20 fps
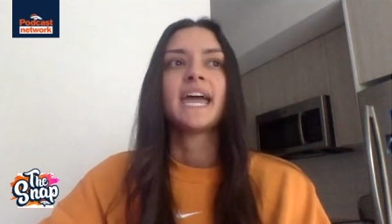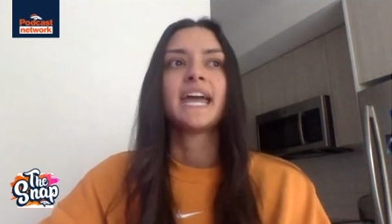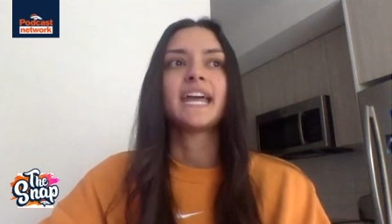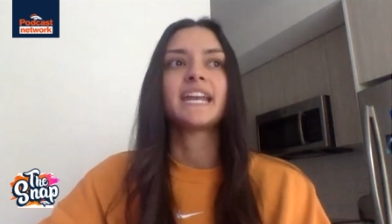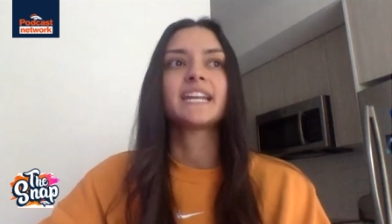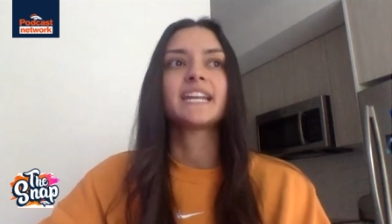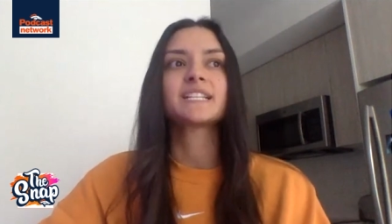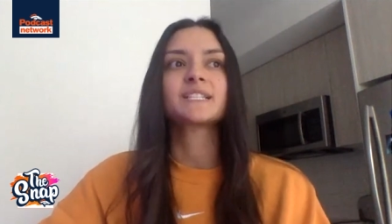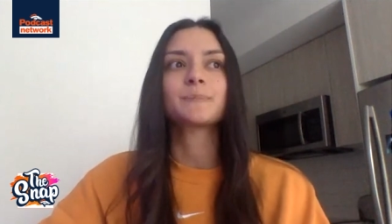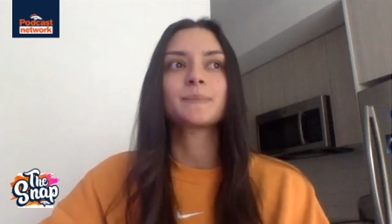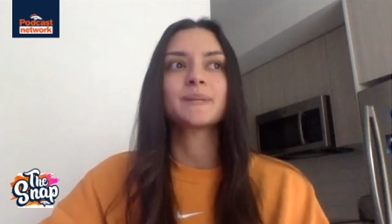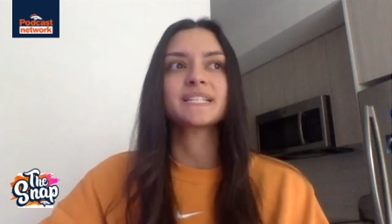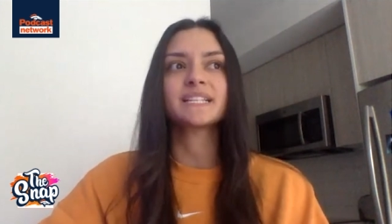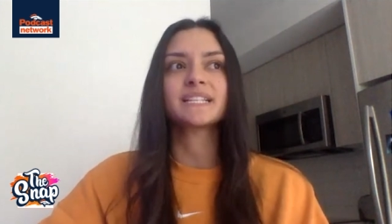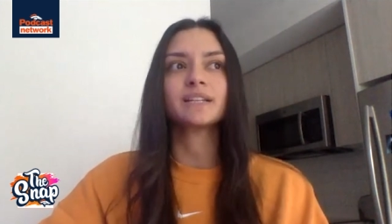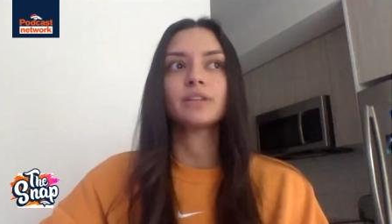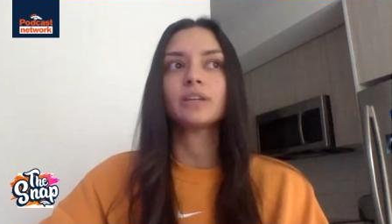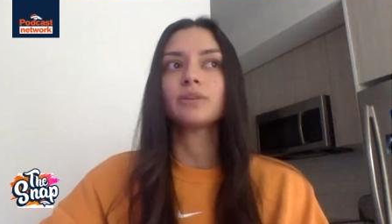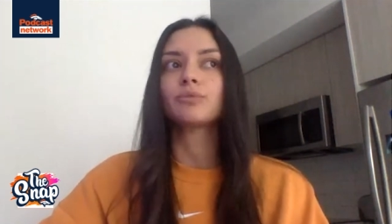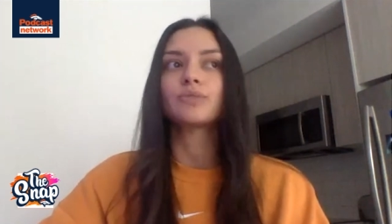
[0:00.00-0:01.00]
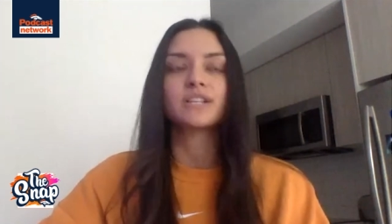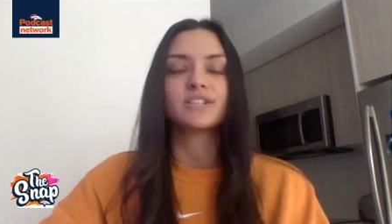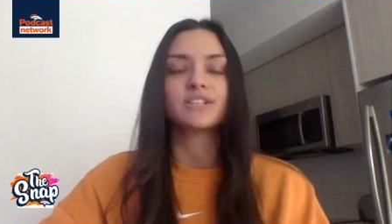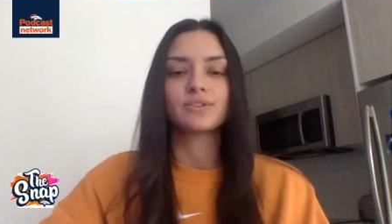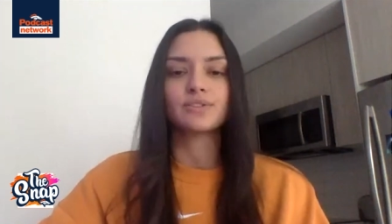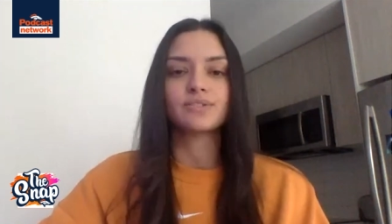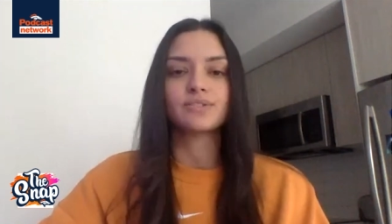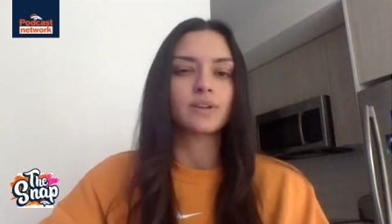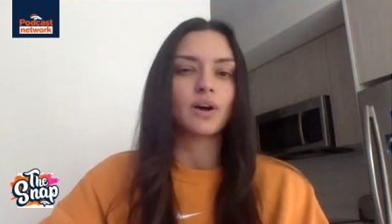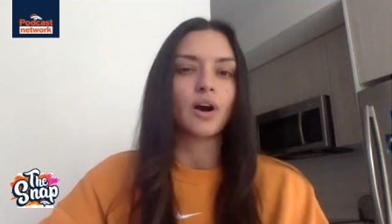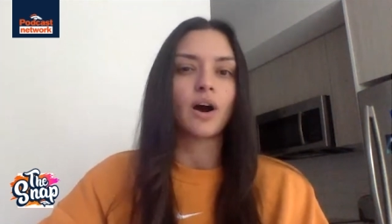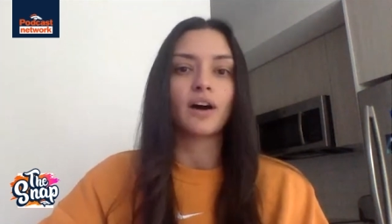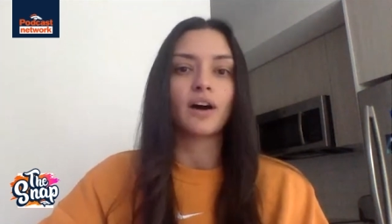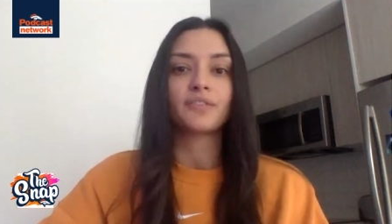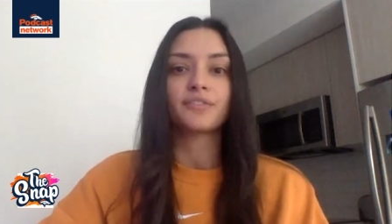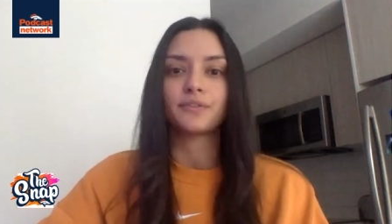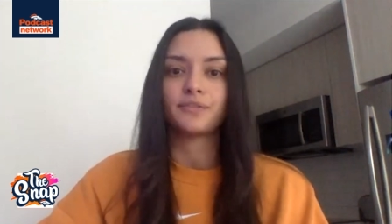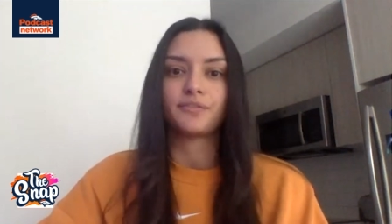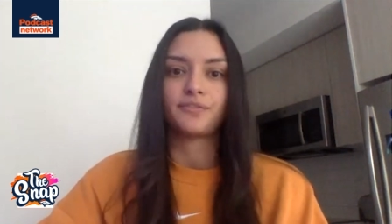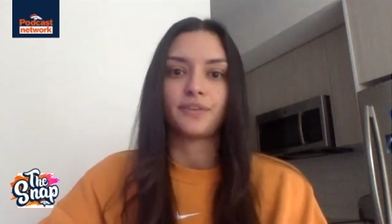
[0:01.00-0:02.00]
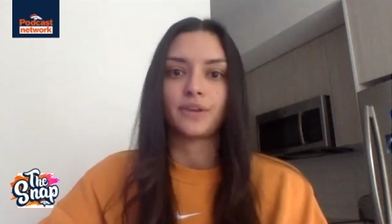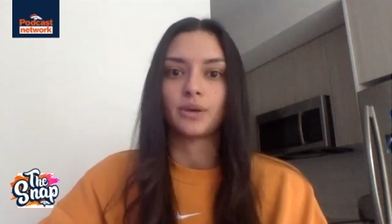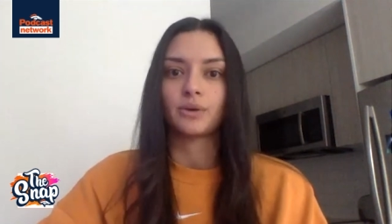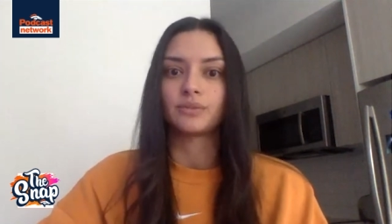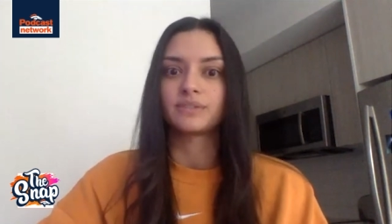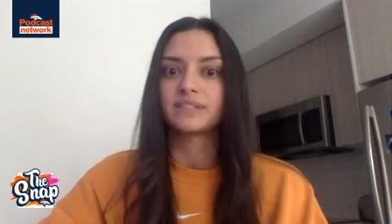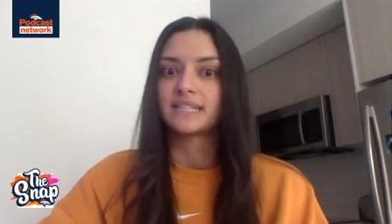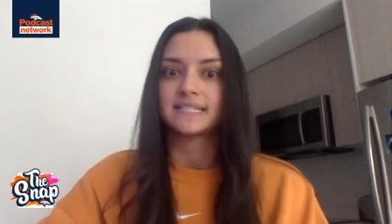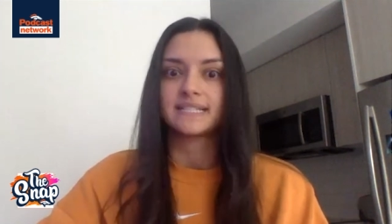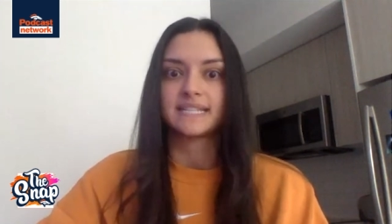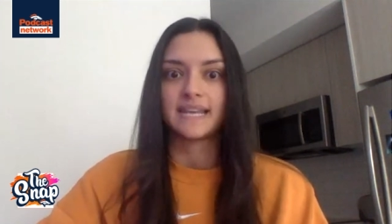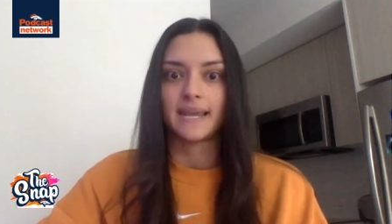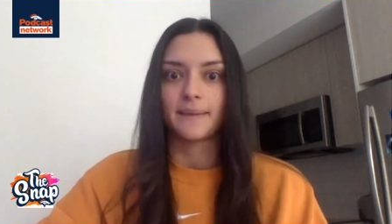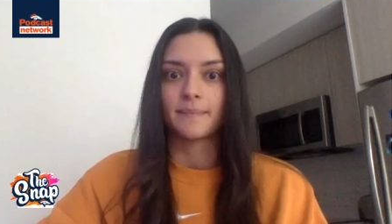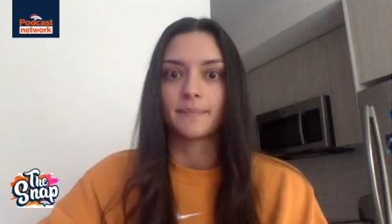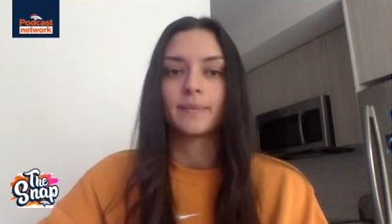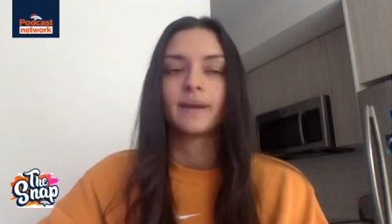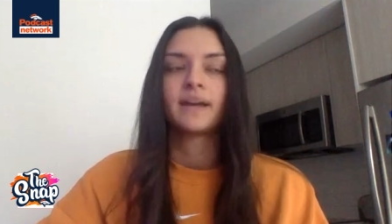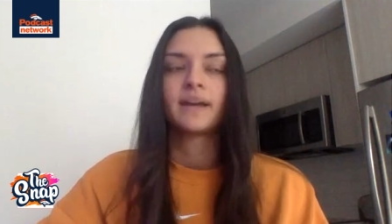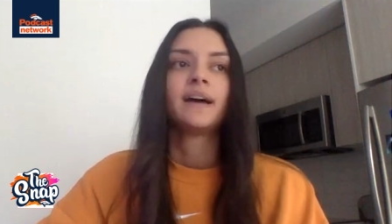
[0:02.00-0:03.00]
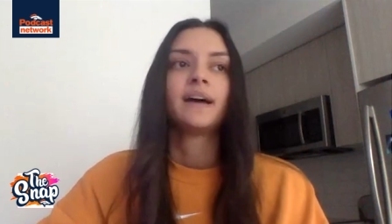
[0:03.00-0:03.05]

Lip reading: and it's basically Russell's off the field team.